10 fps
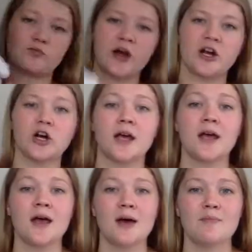embroidered
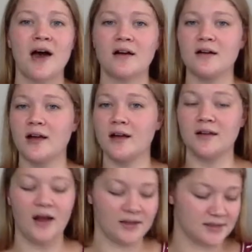pattern and
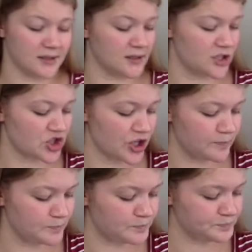in excellent condition